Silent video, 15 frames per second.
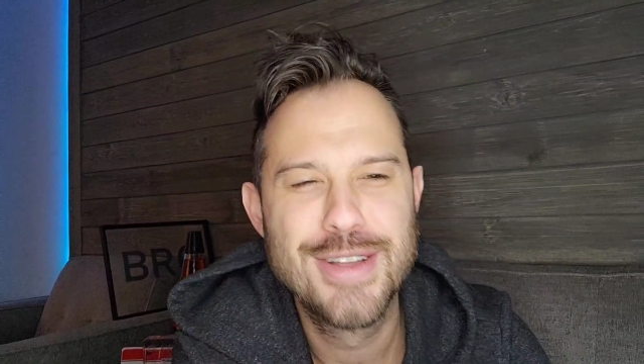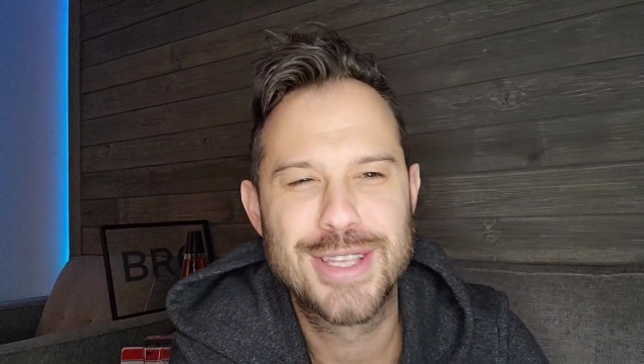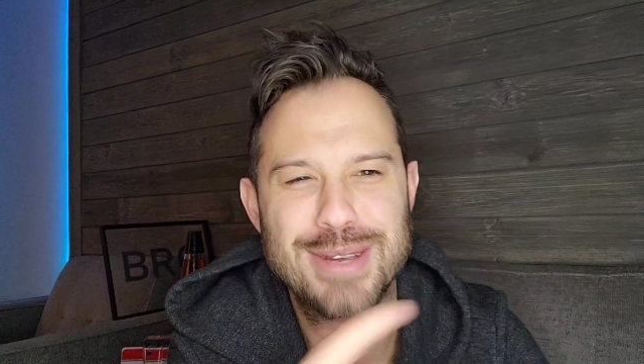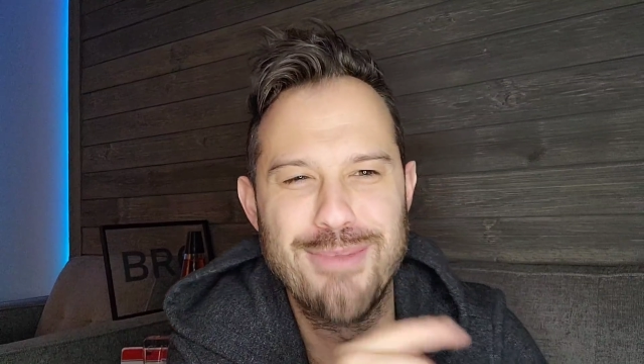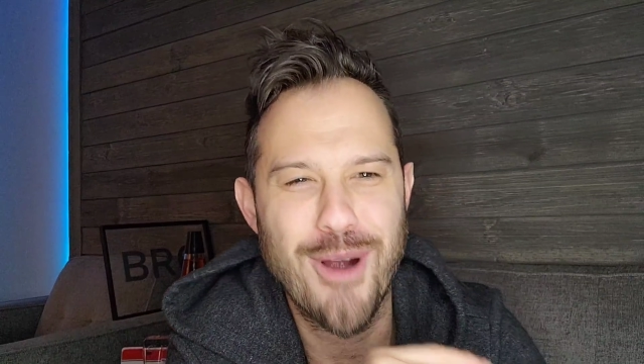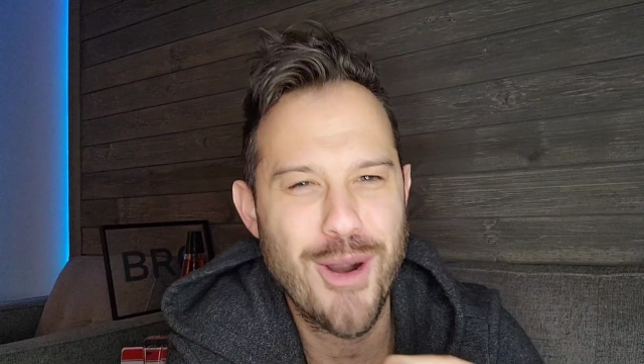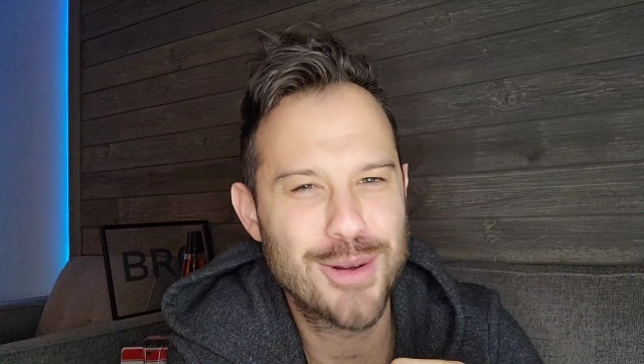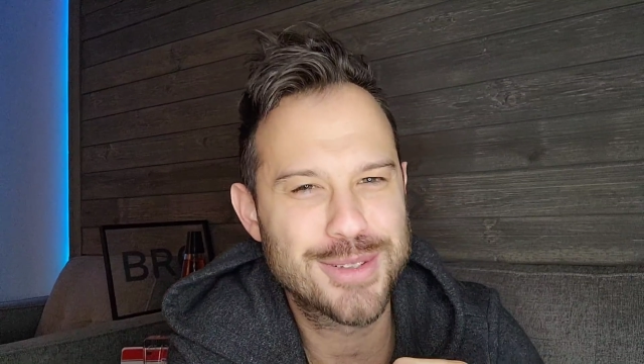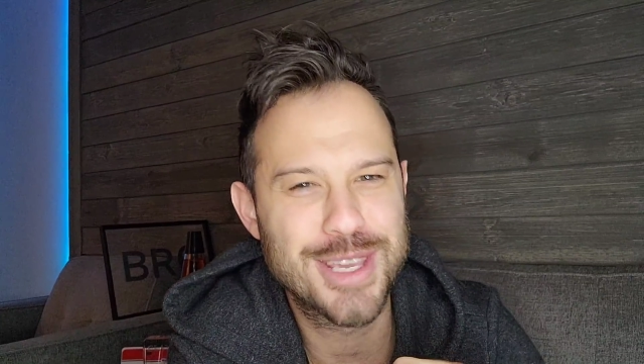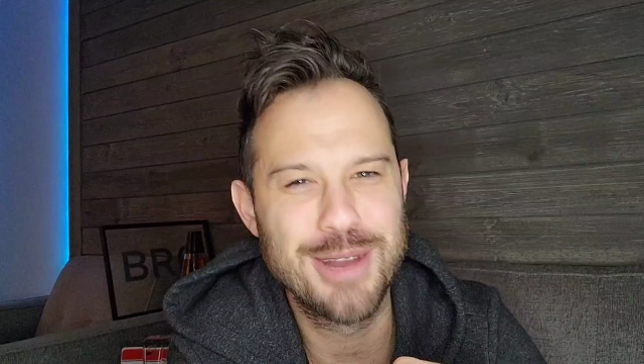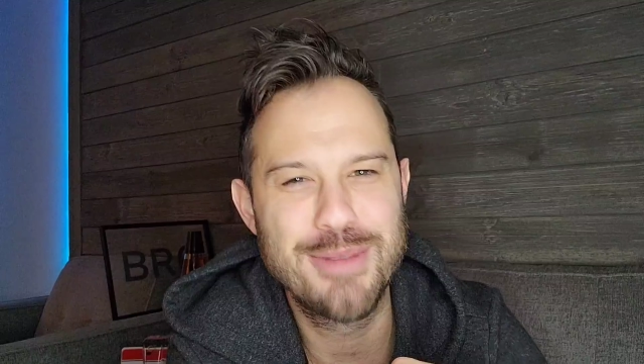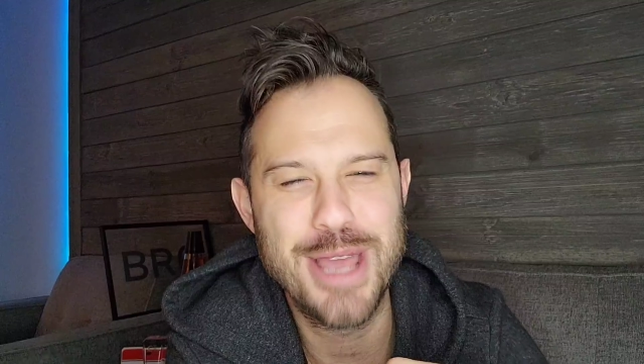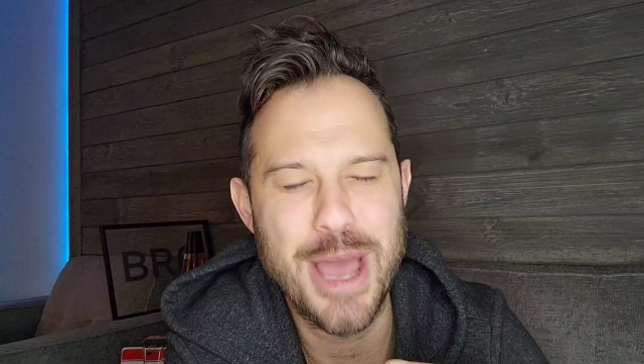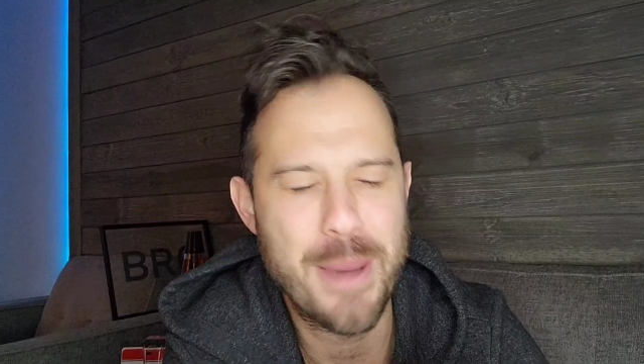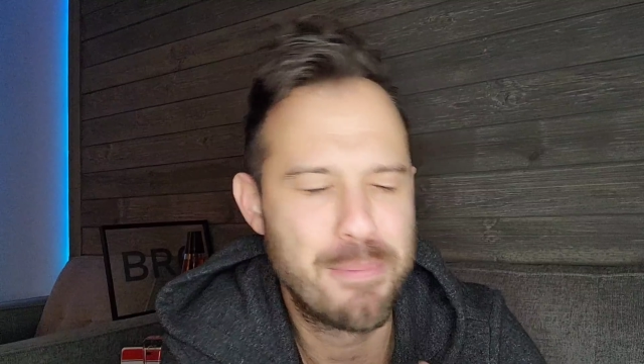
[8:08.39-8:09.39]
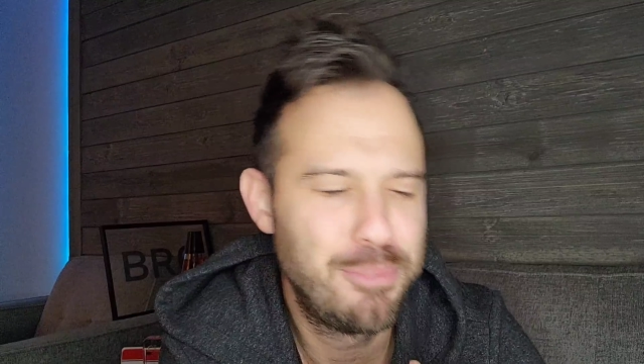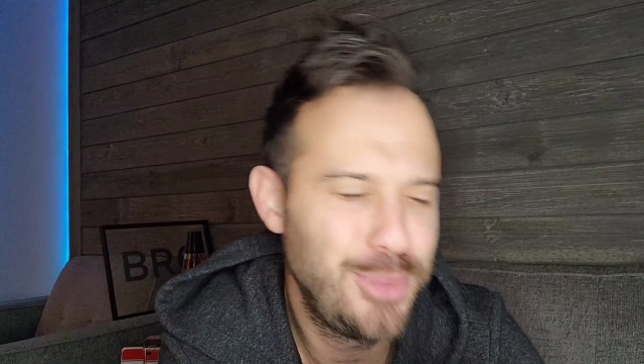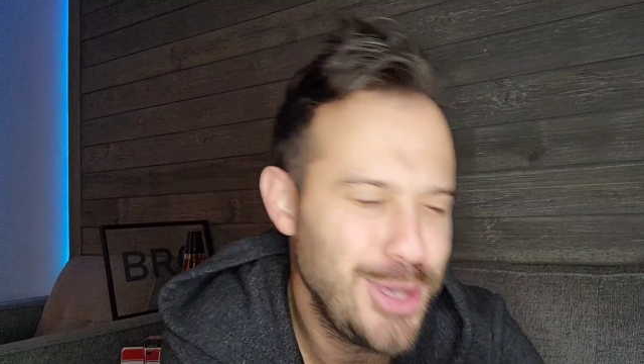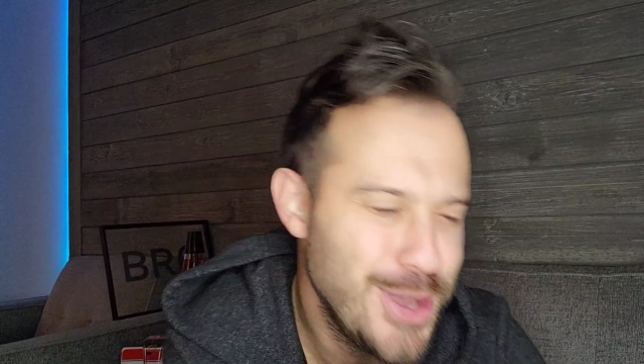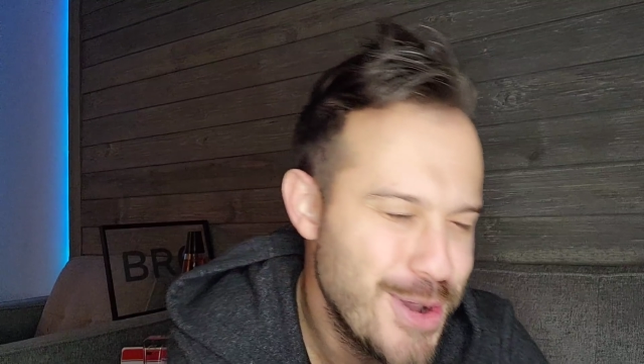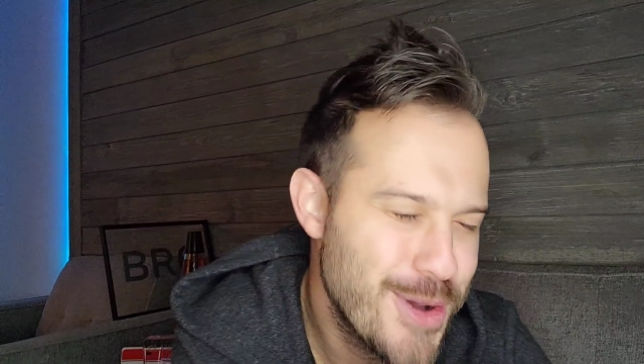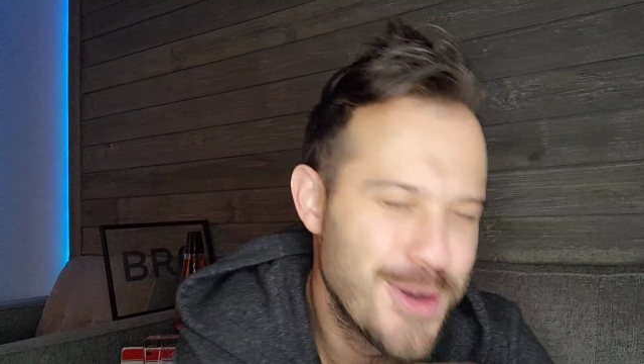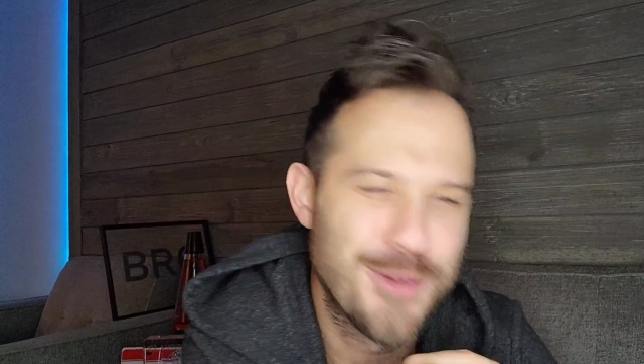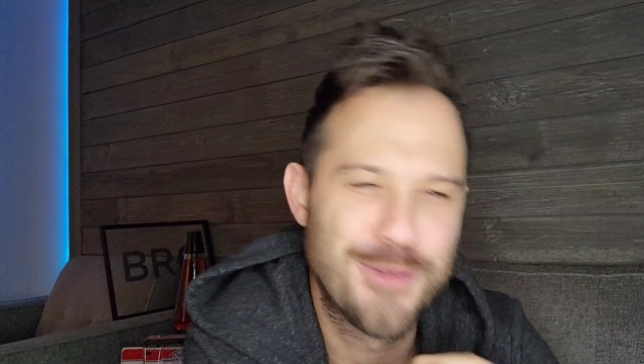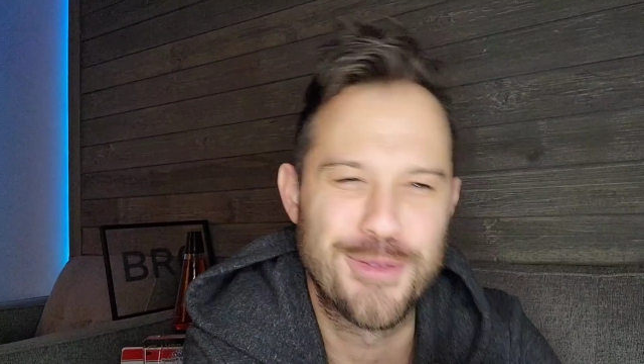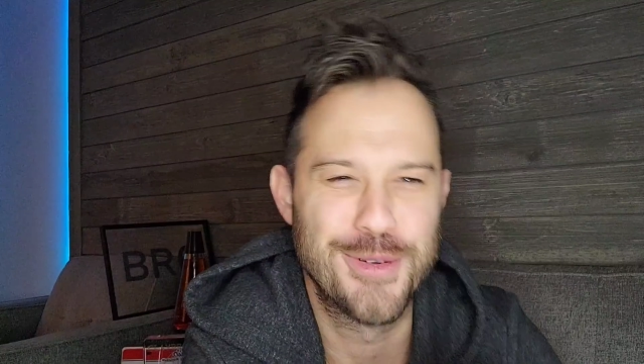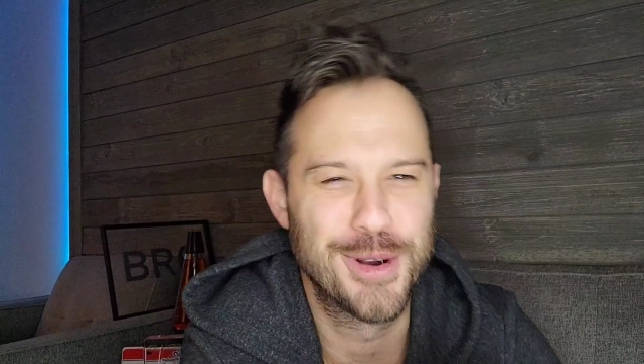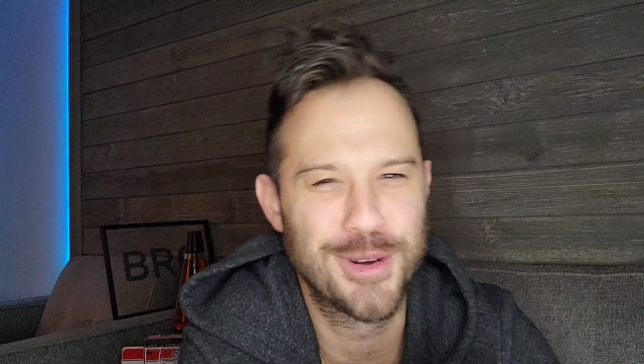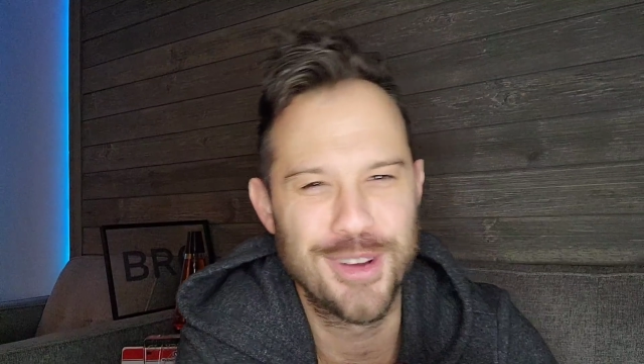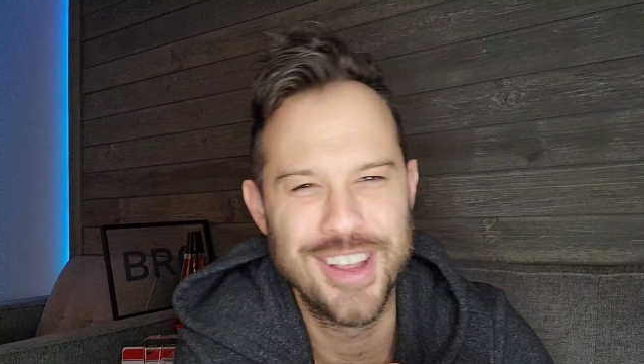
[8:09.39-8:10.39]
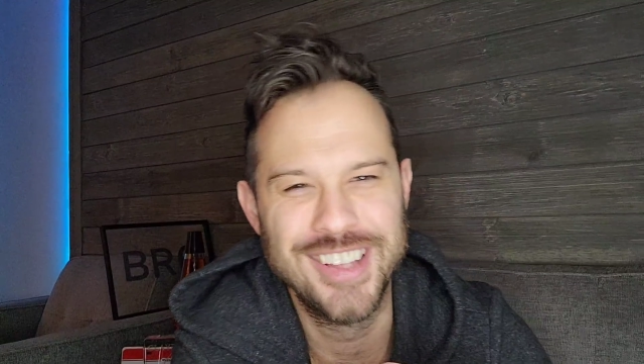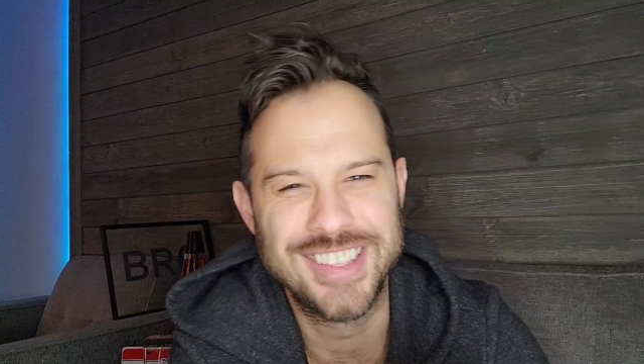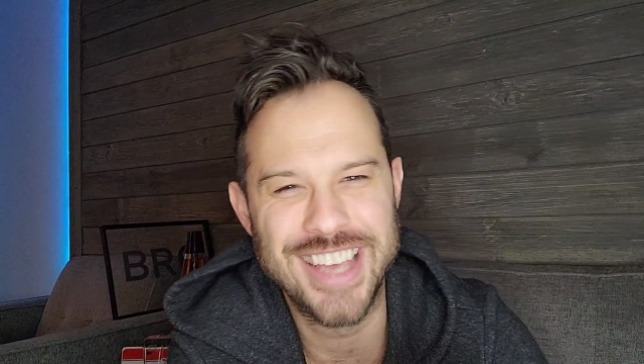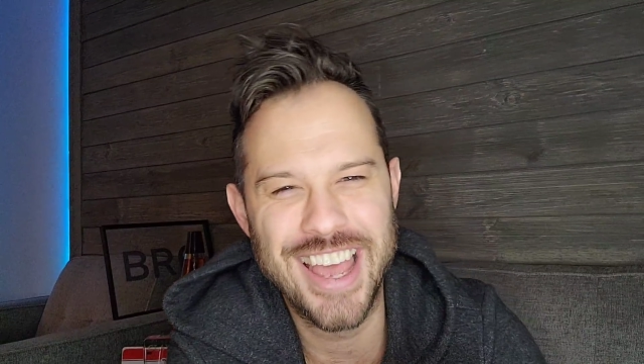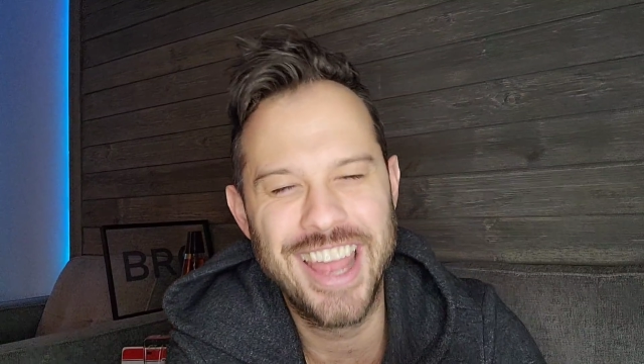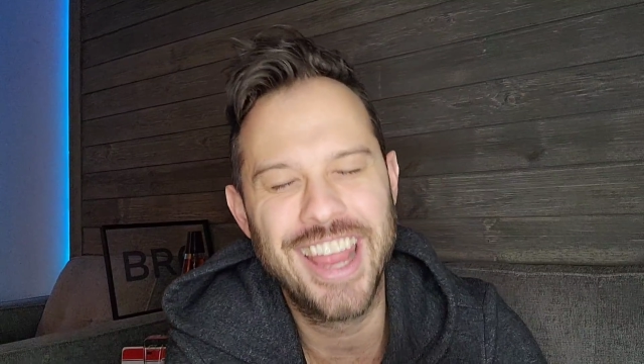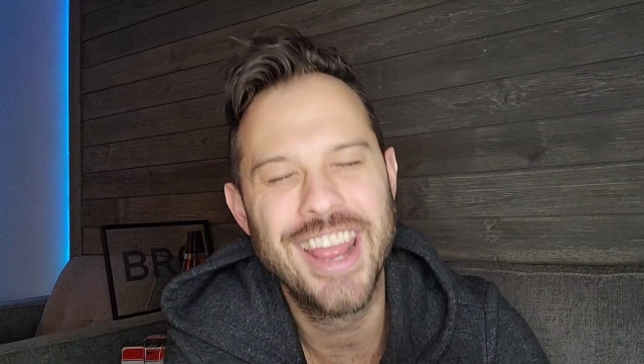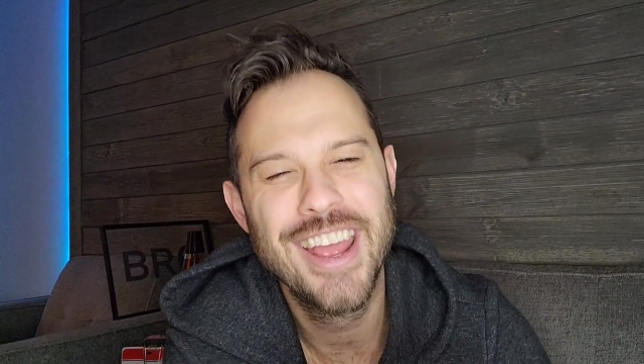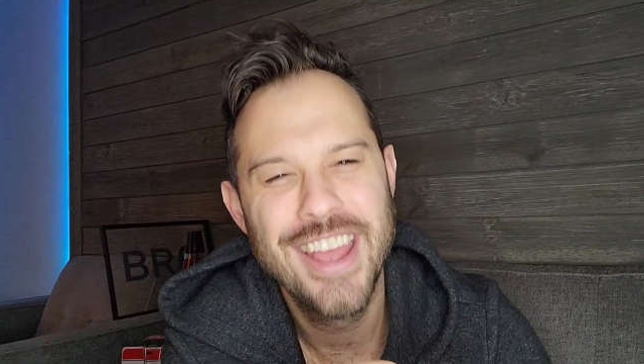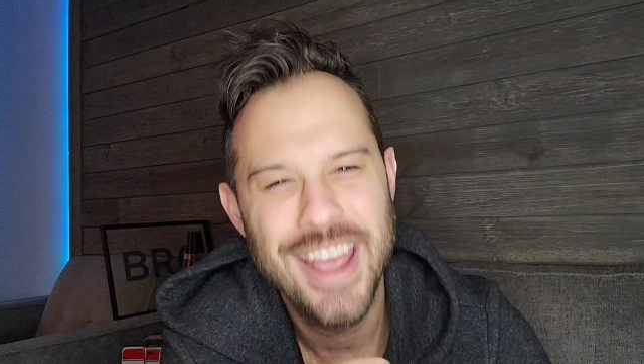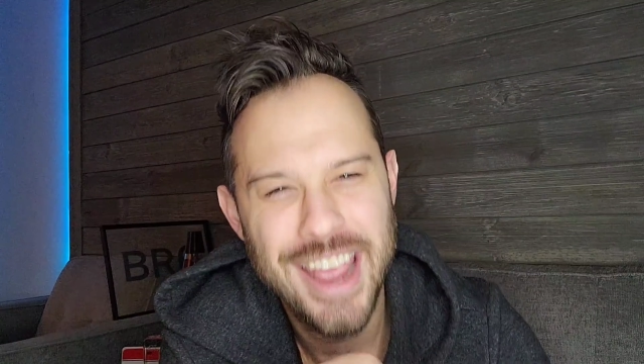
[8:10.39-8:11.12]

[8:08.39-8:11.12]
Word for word: Tomorrow's going to be a beautiful green day,